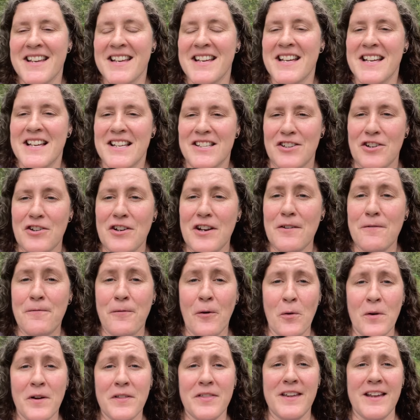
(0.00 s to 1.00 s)
So you need
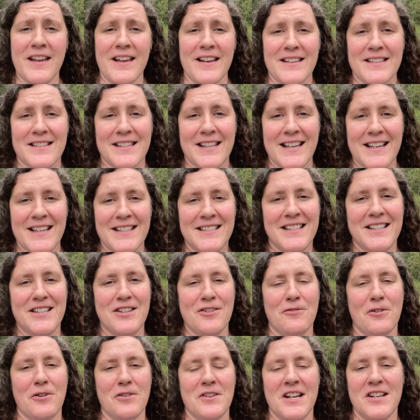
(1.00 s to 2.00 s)
4 things to
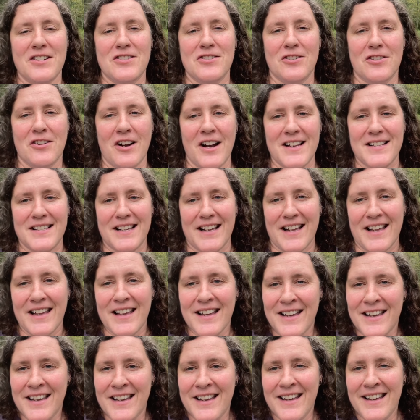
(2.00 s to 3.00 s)
do rotational grazing.
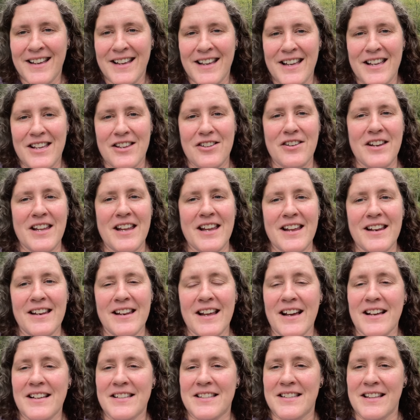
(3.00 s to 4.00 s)
You need
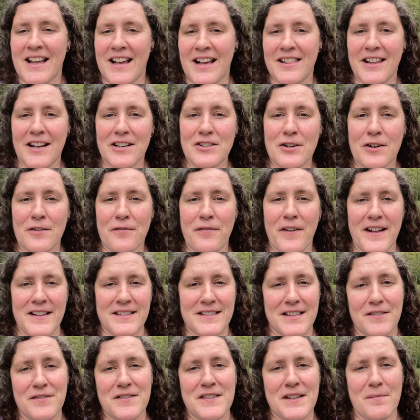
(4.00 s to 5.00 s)
electric
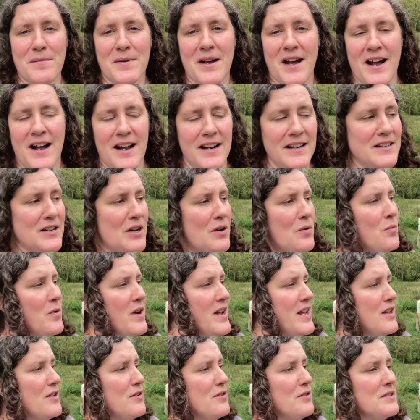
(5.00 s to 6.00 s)
fence of some kind. We
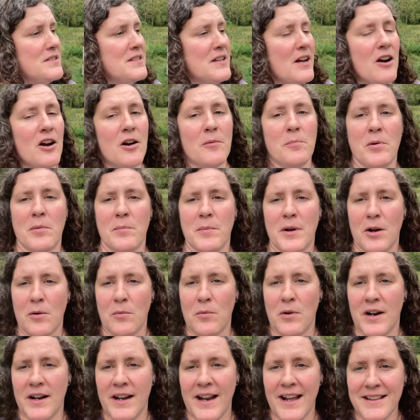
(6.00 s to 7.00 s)
use our Premier
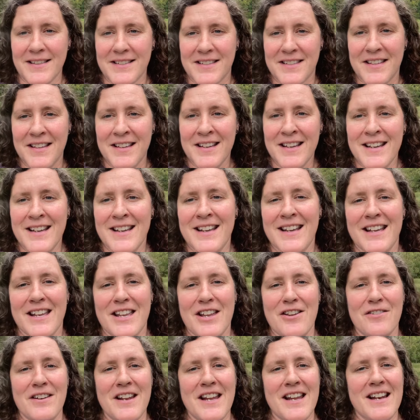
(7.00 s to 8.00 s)
1 nets.
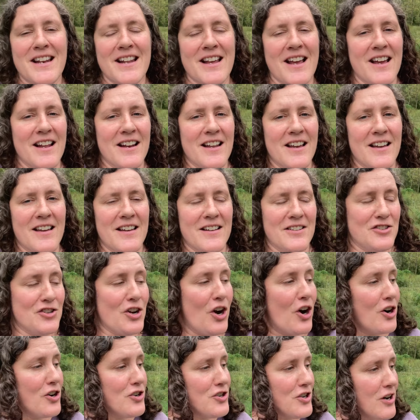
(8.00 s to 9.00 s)
You need a
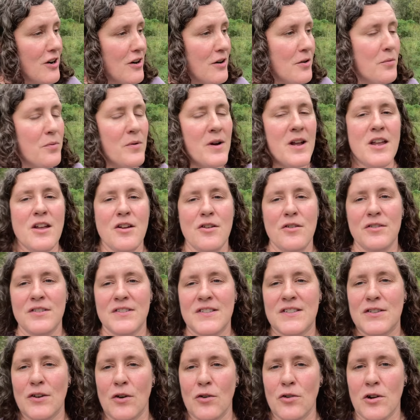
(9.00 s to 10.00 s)
charger. We use
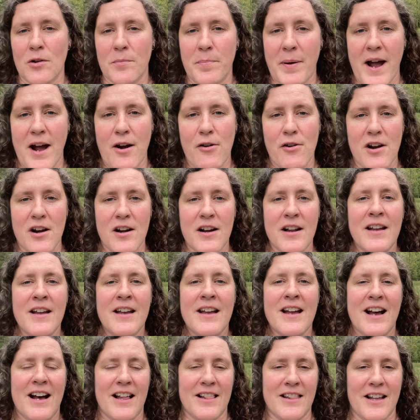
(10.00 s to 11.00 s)
solar powered
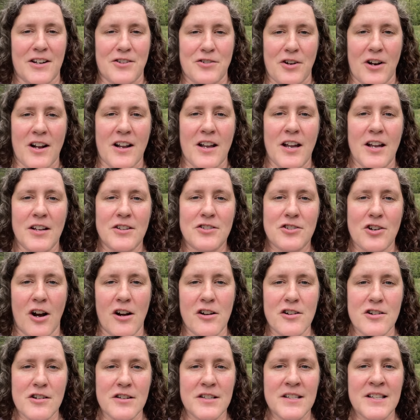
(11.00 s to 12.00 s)
electric
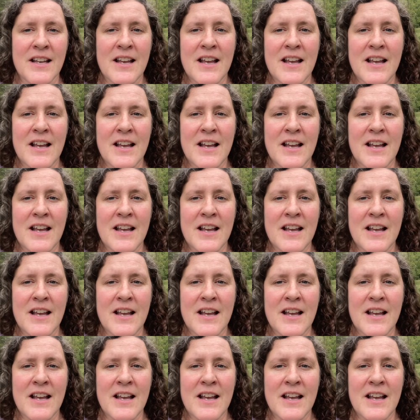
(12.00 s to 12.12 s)
chargers.